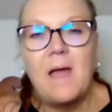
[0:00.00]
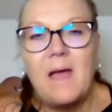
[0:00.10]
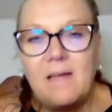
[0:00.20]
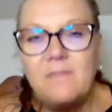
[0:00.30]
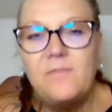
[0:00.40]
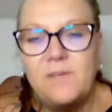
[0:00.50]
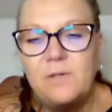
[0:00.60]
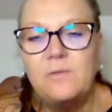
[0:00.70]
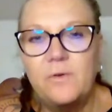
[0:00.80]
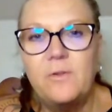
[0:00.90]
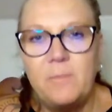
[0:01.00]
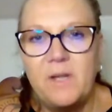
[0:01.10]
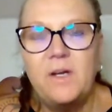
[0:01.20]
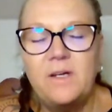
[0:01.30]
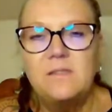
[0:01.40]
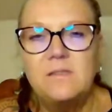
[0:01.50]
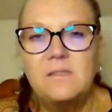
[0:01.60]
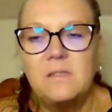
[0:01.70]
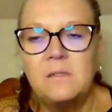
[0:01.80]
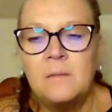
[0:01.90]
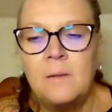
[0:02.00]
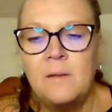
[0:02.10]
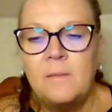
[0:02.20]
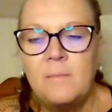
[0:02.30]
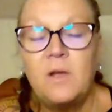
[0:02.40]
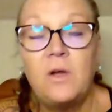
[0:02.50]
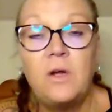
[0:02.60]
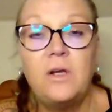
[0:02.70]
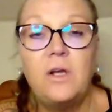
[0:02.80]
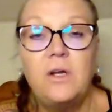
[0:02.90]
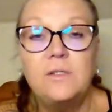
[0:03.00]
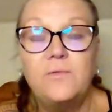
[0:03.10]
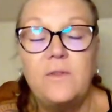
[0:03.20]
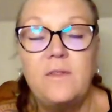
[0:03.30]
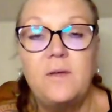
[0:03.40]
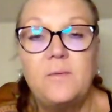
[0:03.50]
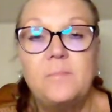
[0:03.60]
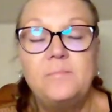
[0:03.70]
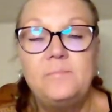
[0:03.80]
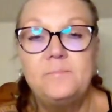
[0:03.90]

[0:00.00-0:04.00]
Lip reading: I feel for the parents. My heart hurts for them